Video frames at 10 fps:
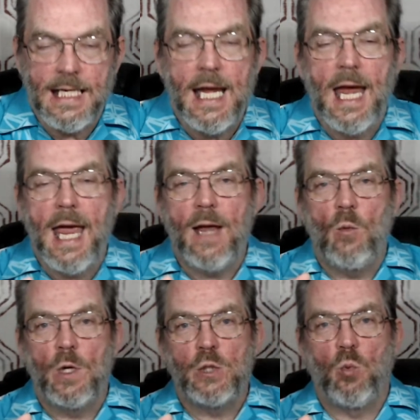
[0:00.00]
and
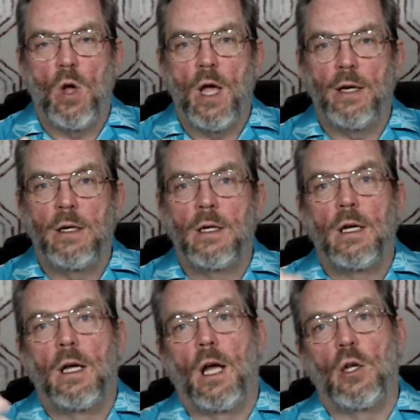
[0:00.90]
which one
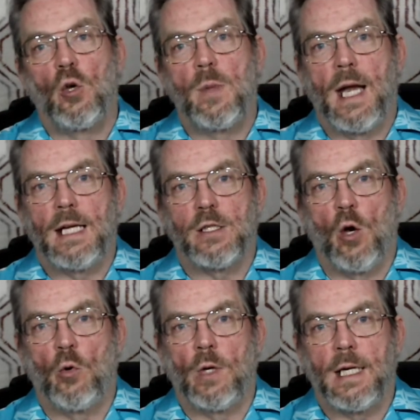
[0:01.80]
illuminates
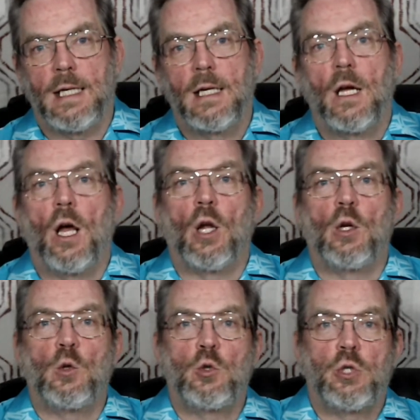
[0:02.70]
only
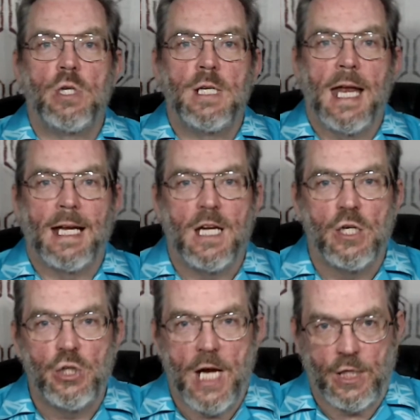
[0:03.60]
illusion and
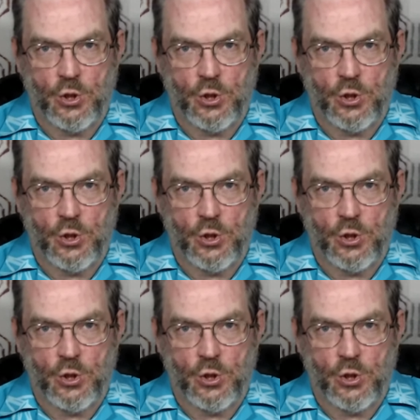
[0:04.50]
conjecture.